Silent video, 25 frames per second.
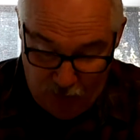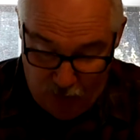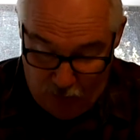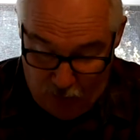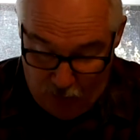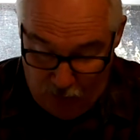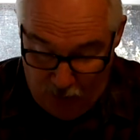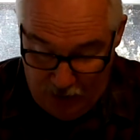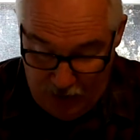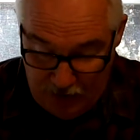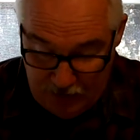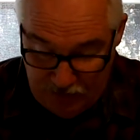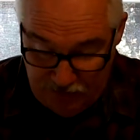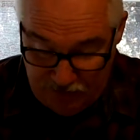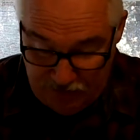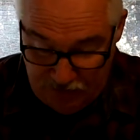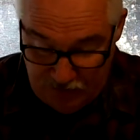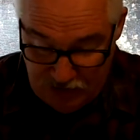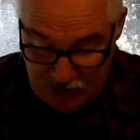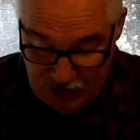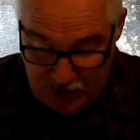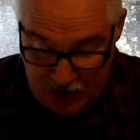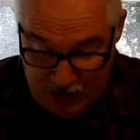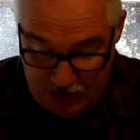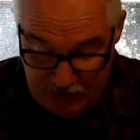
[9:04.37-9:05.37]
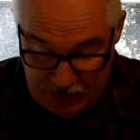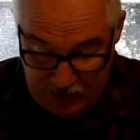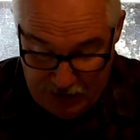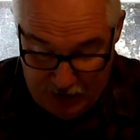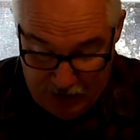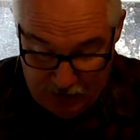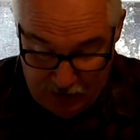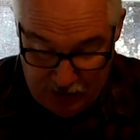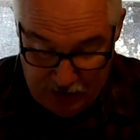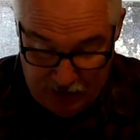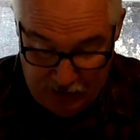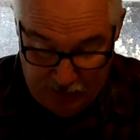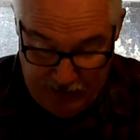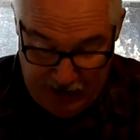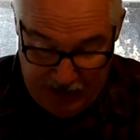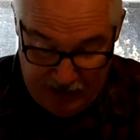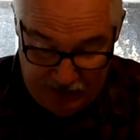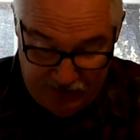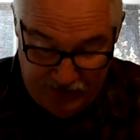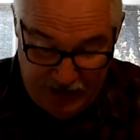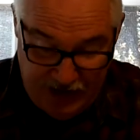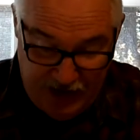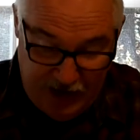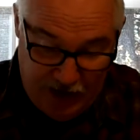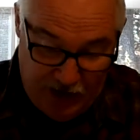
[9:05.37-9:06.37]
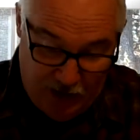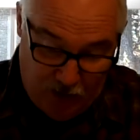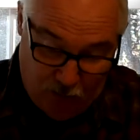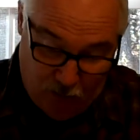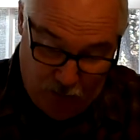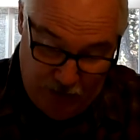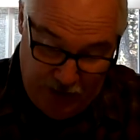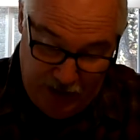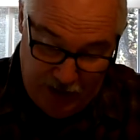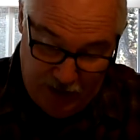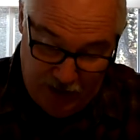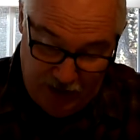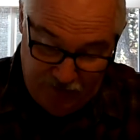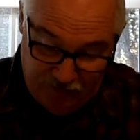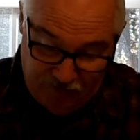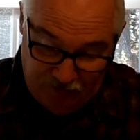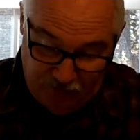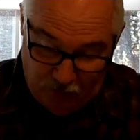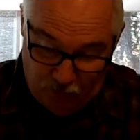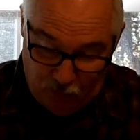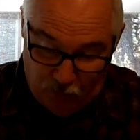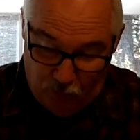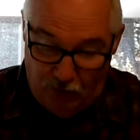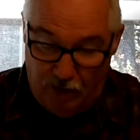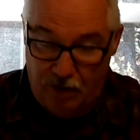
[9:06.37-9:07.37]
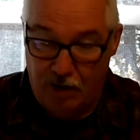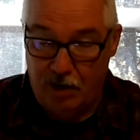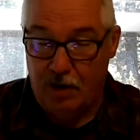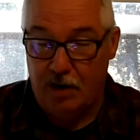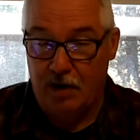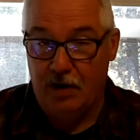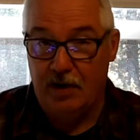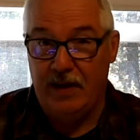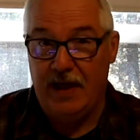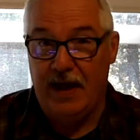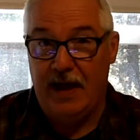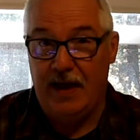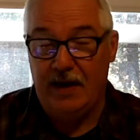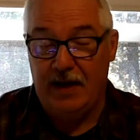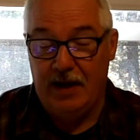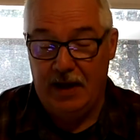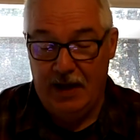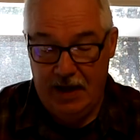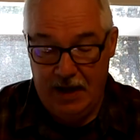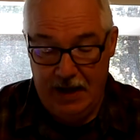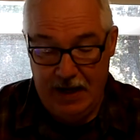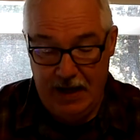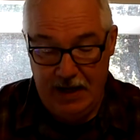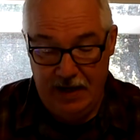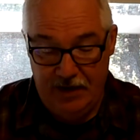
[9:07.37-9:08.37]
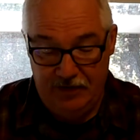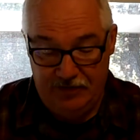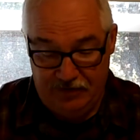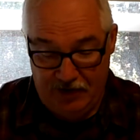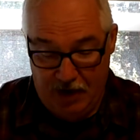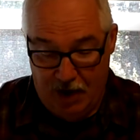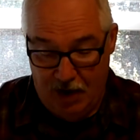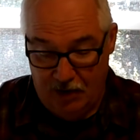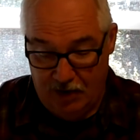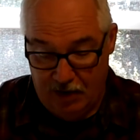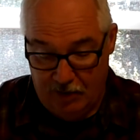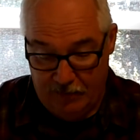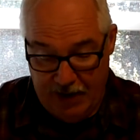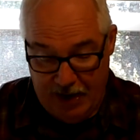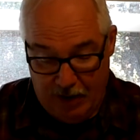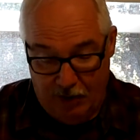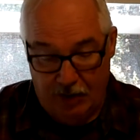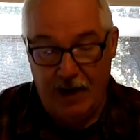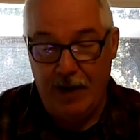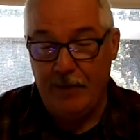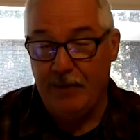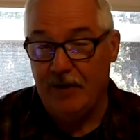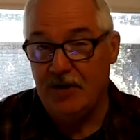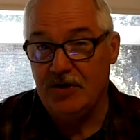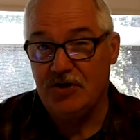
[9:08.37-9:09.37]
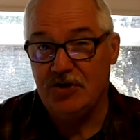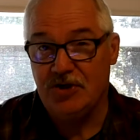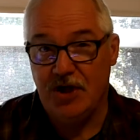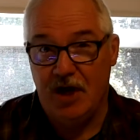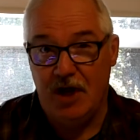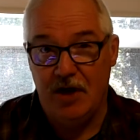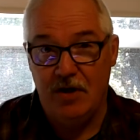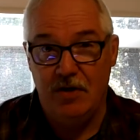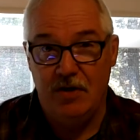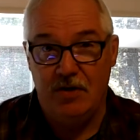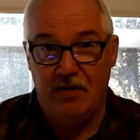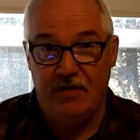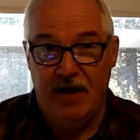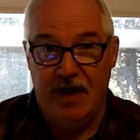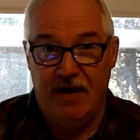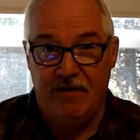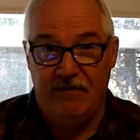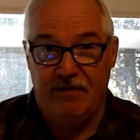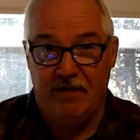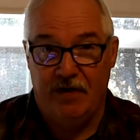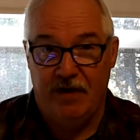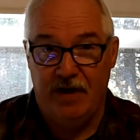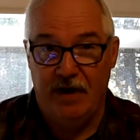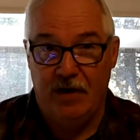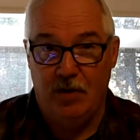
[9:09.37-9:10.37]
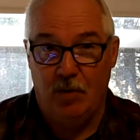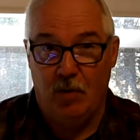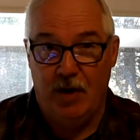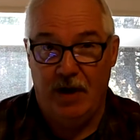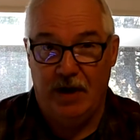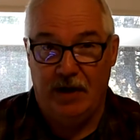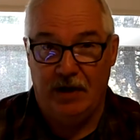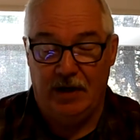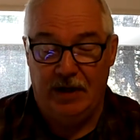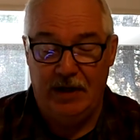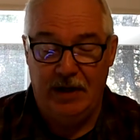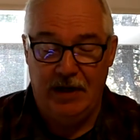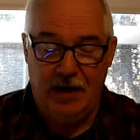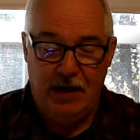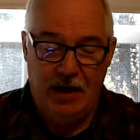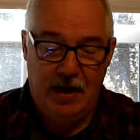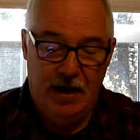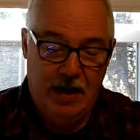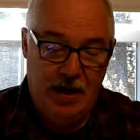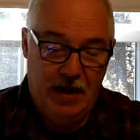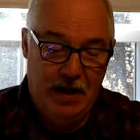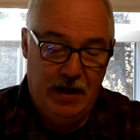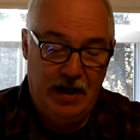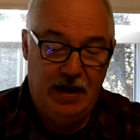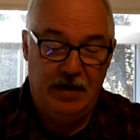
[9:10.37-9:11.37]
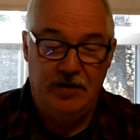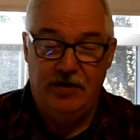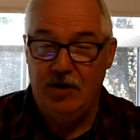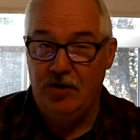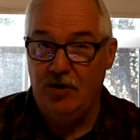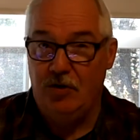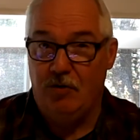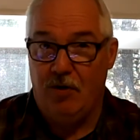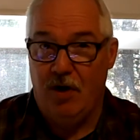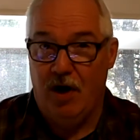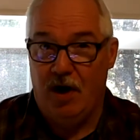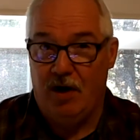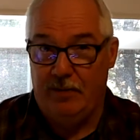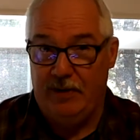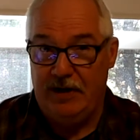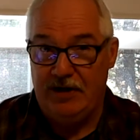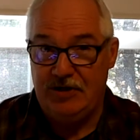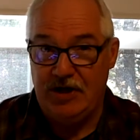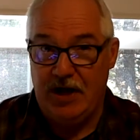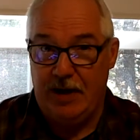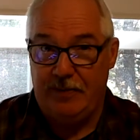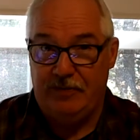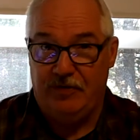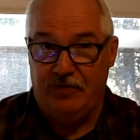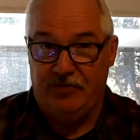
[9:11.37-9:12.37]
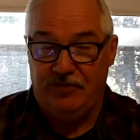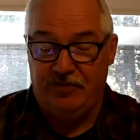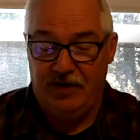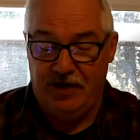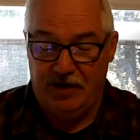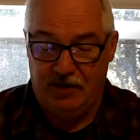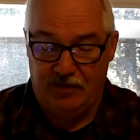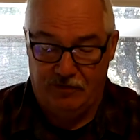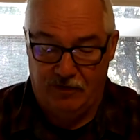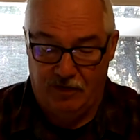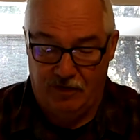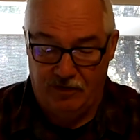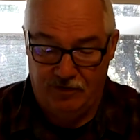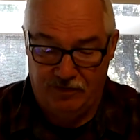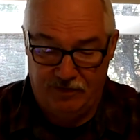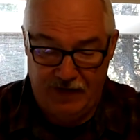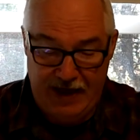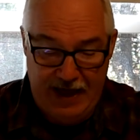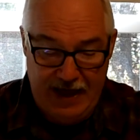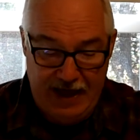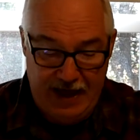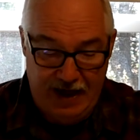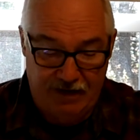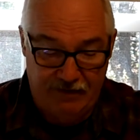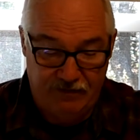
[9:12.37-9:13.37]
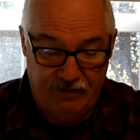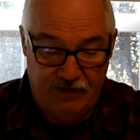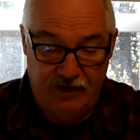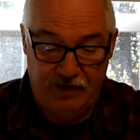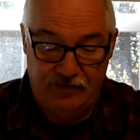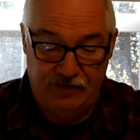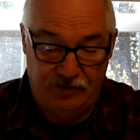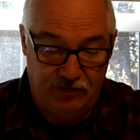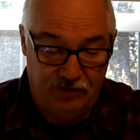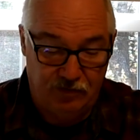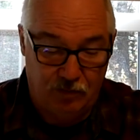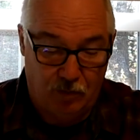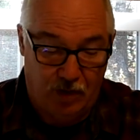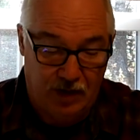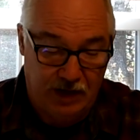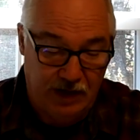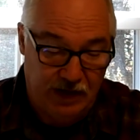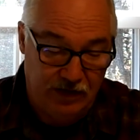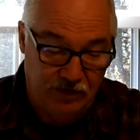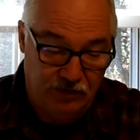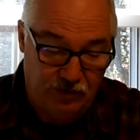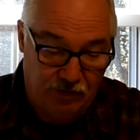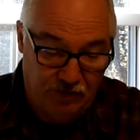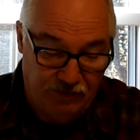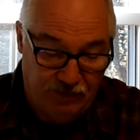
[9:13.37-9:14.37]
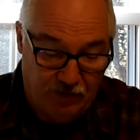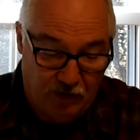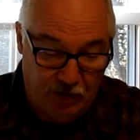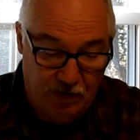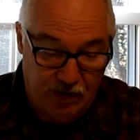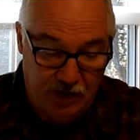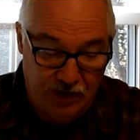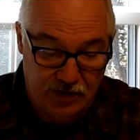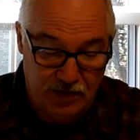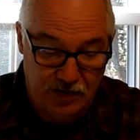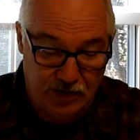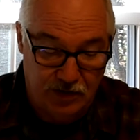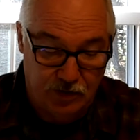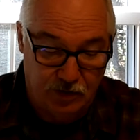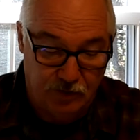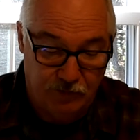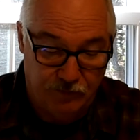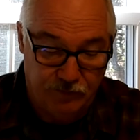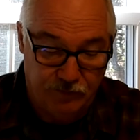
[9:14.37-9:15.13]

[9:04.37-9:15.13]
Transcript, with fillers: Well, what's John talking about there? Where is the word that he is talking about. Well, I'm going to show you that very quickly. In Deuteronomy chapter 6, verse 5, this is what he's referring to.